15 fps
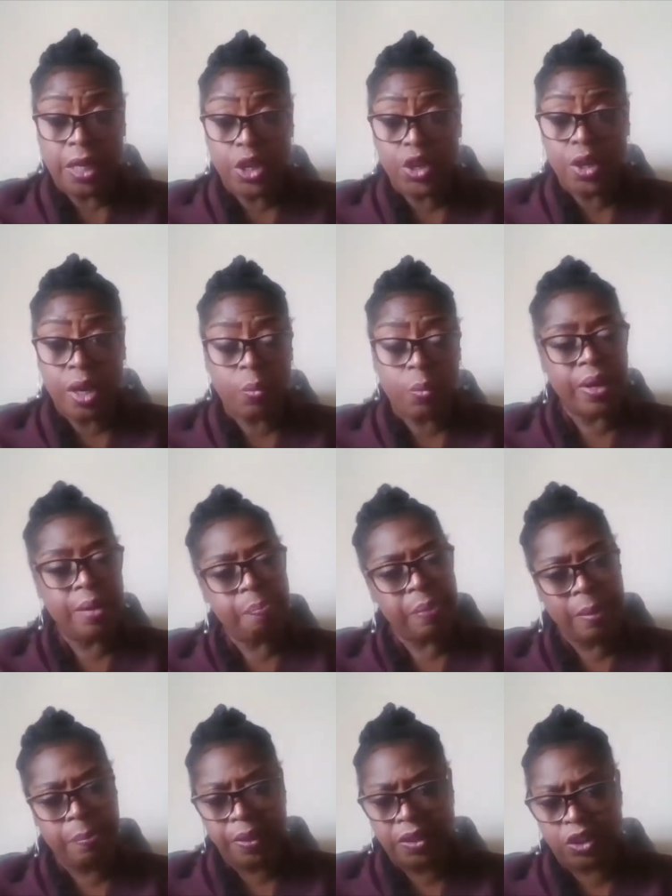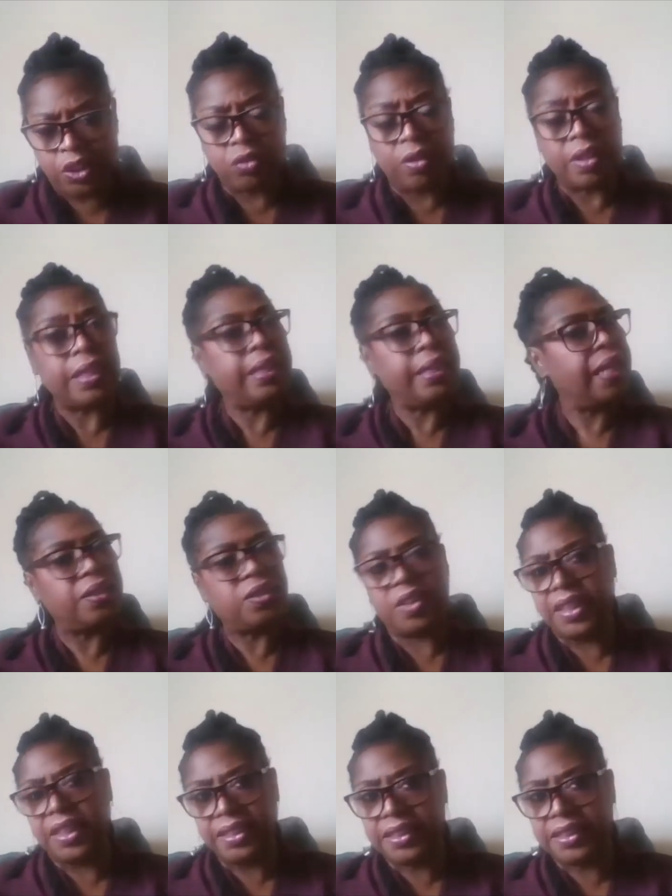you know when people are struggling, how do they
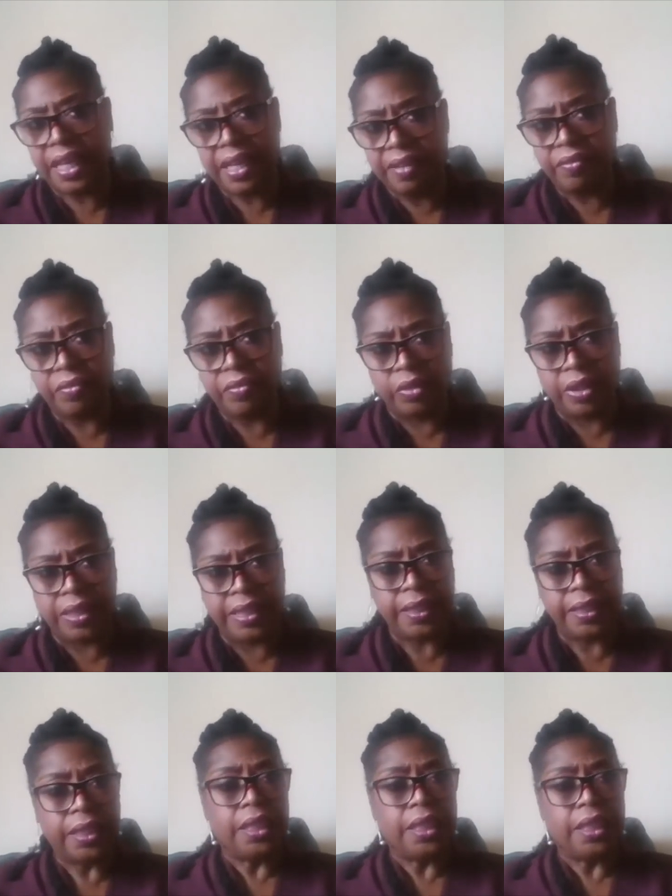save really?